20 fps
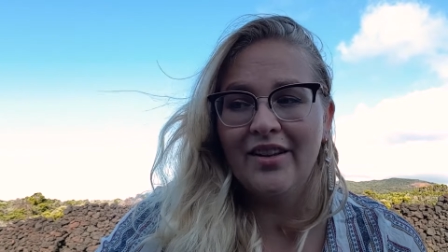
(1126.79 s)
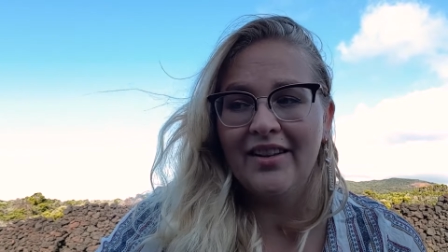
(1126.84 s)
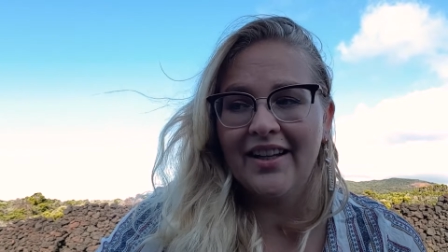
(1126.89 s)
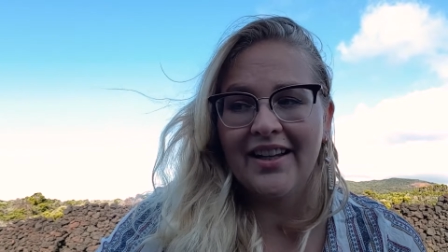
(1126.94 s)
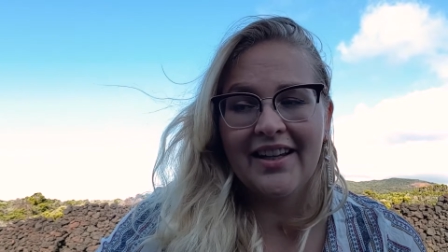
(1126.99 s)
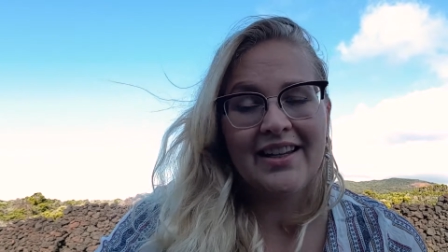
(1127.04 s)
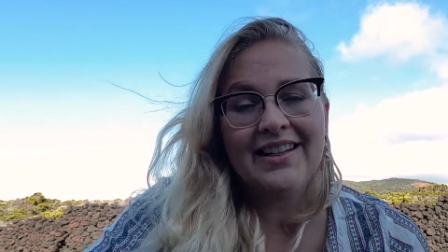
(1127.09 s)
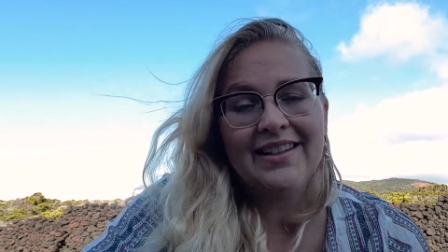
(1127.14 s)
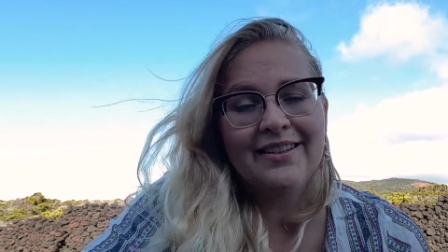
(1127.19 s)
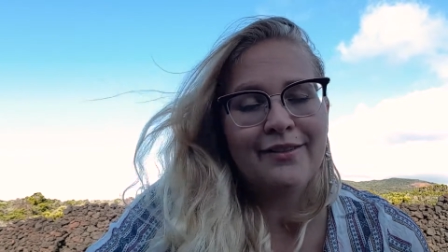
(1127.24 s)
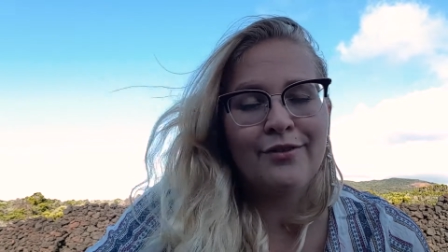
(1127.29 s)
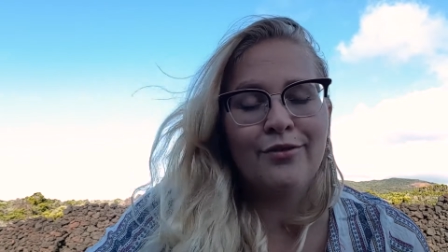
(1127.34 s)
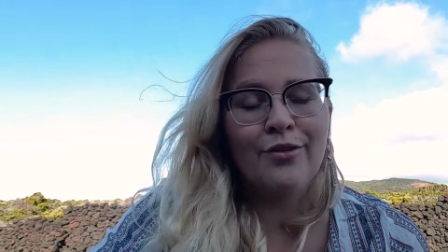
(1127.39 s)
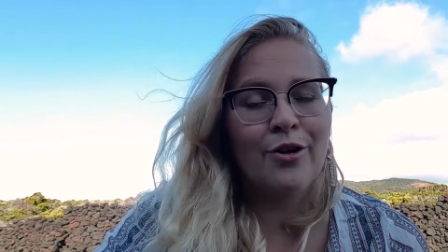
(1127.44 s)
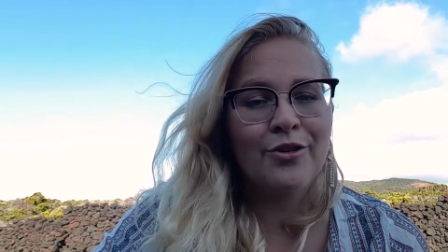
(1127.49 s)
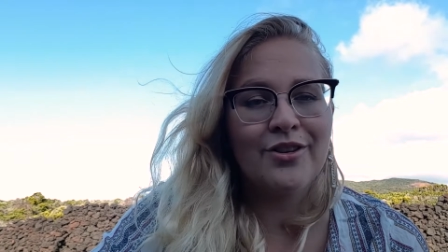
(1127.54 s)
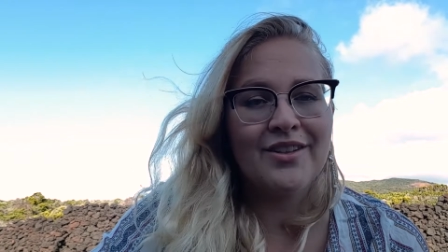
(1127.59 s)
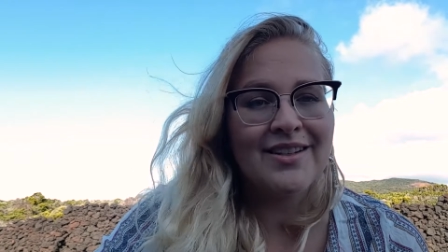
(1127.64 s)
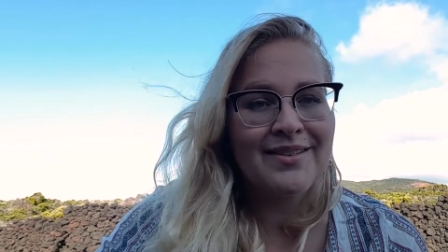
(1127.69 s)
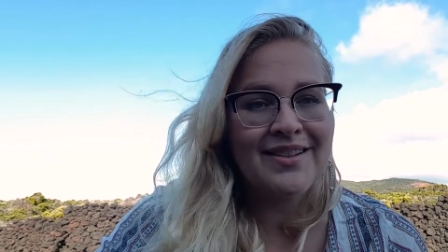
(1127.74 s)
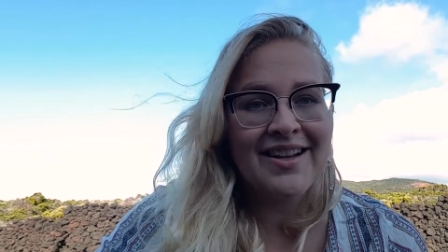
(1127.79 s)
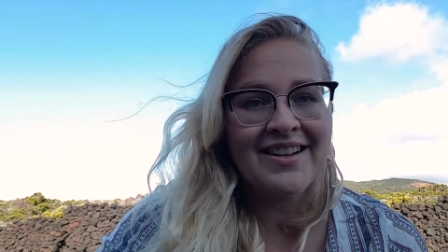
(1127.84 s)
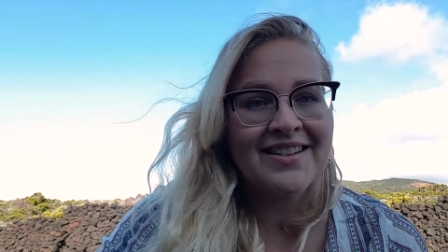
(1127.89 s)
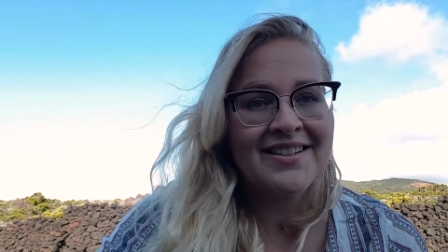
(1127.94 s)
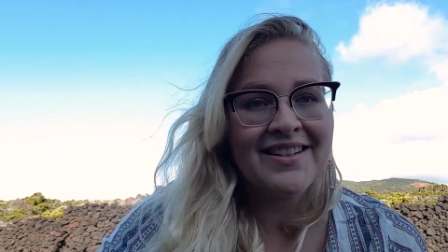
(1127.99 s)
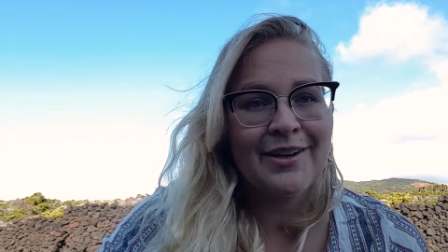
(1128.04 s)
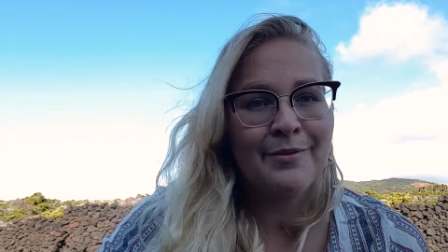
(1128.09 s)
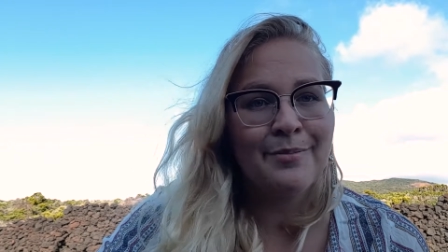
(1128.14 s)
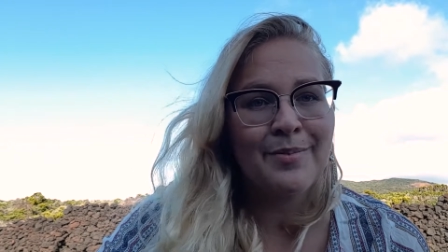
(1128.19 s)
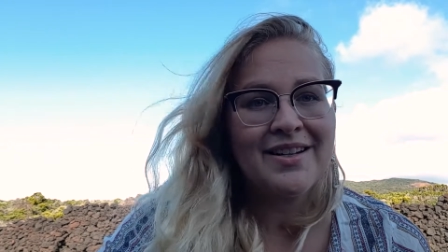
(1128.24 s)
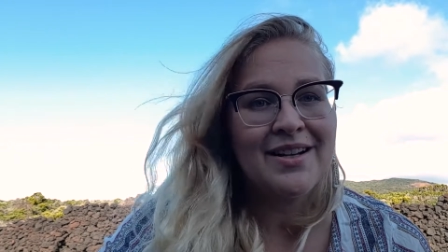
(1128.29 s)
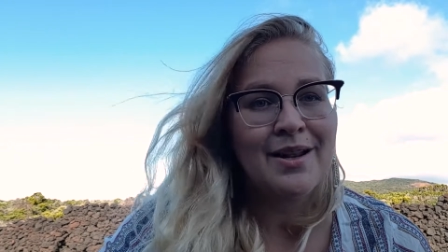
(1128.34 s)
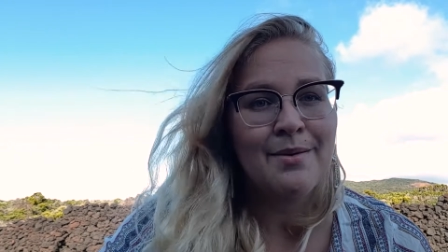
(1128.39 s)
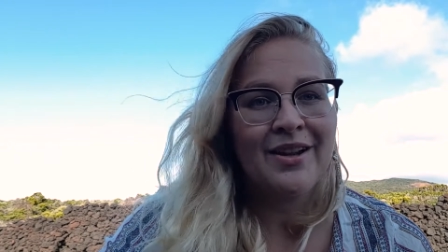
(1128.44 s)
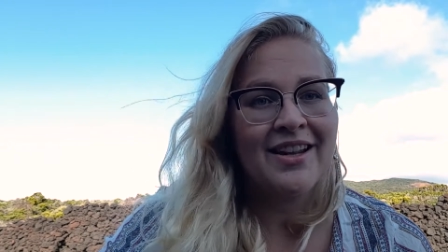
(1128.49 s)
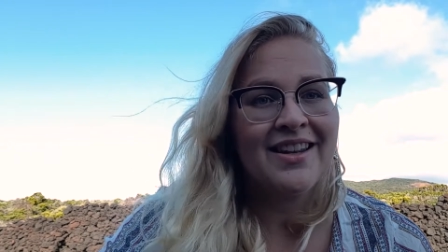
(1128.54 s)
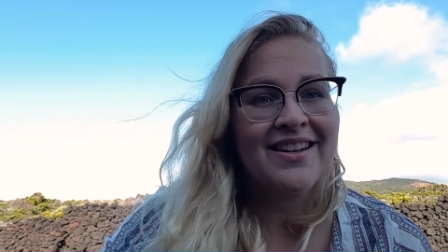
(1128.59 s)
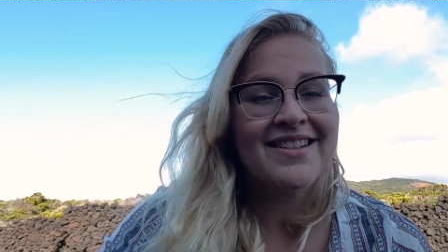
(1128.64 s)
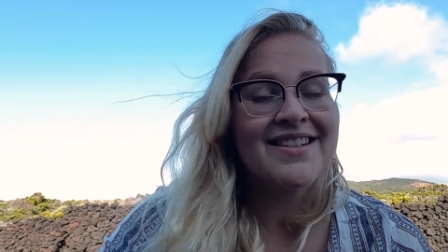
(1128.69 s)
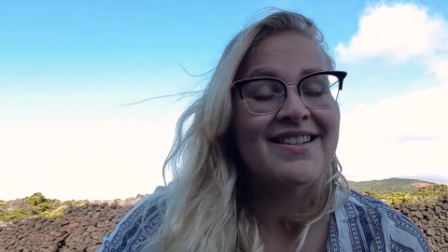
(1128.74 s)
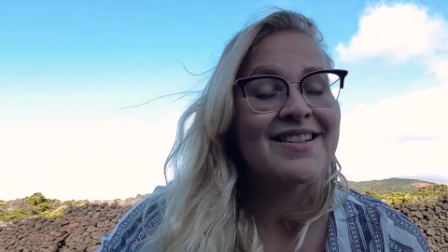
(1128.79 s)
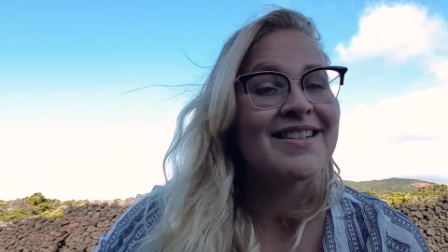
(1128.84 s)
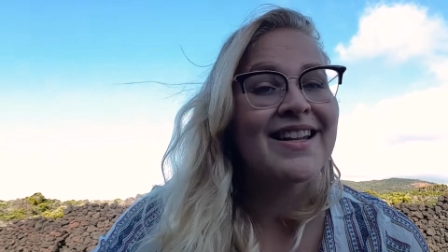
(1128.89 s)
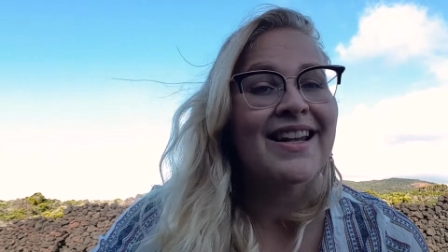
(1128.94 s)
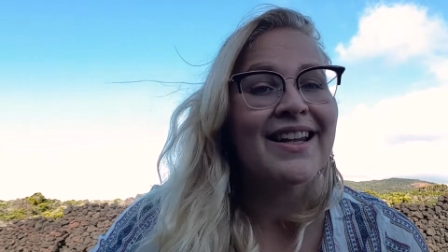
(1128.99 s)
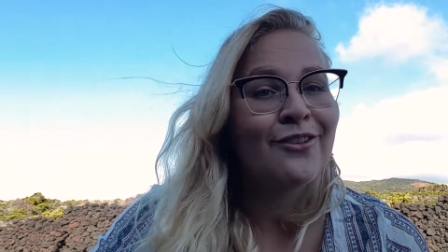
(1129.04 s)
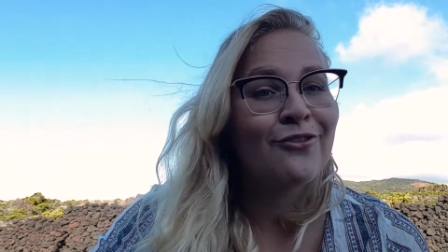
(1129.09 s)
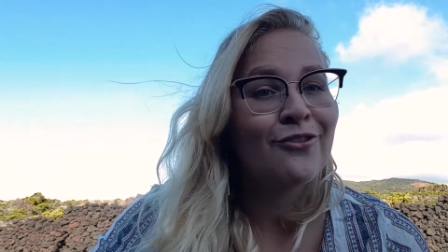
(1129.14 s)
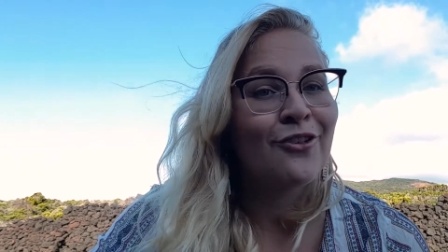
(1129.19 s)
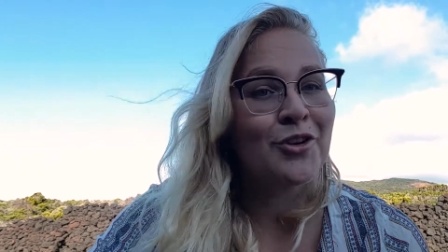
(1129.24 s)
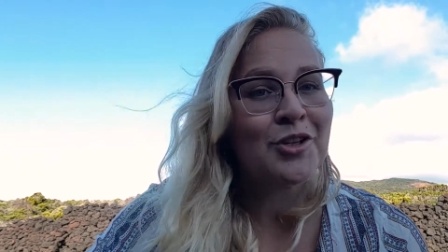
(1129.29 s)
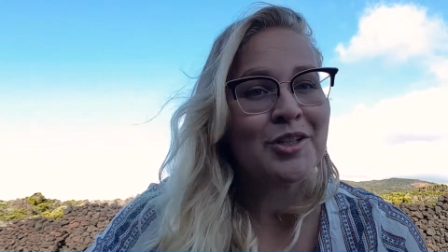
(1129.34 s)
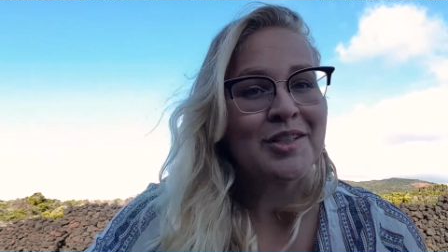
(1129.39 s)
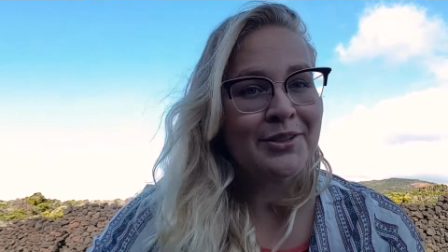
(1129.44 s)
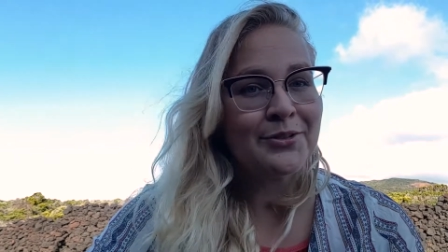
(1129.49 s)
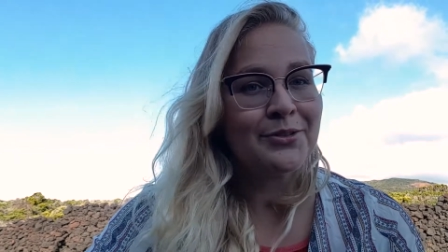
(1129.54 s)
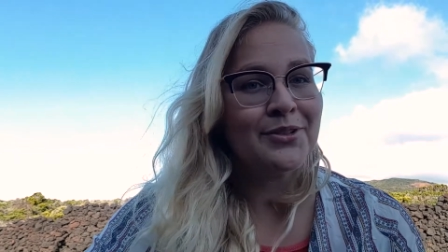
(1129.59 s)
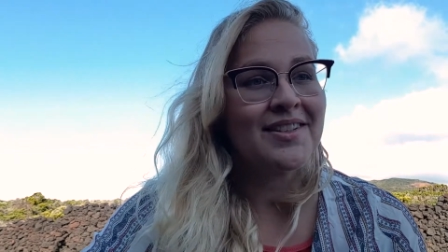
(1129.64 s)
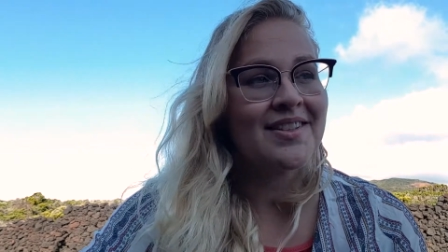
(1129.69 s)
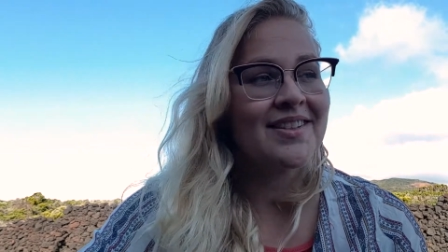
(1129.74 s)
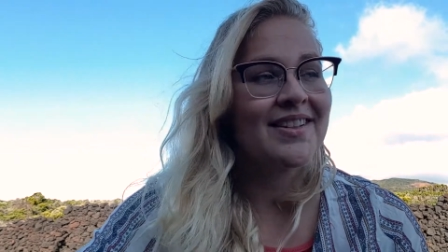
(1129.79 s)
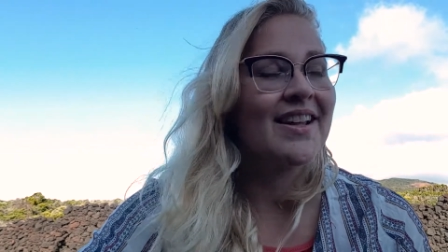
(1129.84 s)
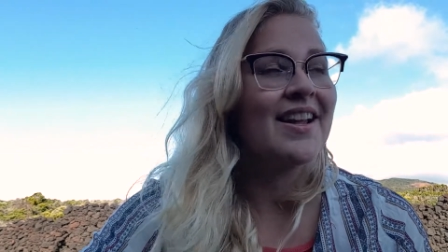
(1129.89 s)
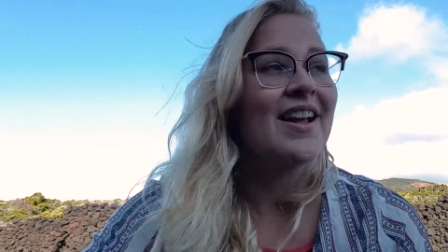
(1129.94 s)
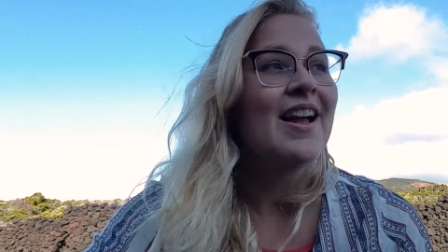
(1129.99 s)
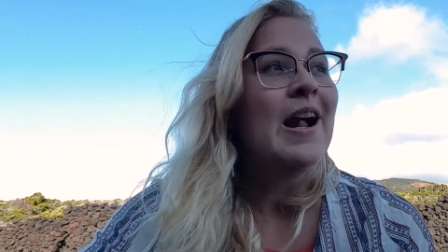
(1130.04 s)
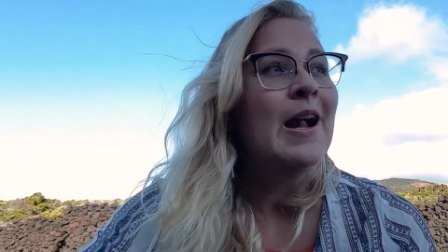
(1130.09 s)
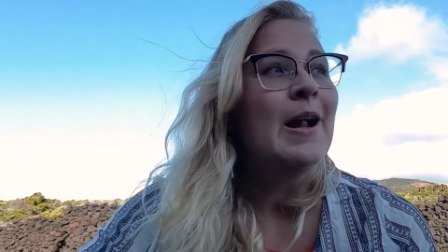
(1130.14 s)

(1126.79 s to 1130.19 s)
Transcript: like throughout the entire pandemic, he didn't take it very seriously.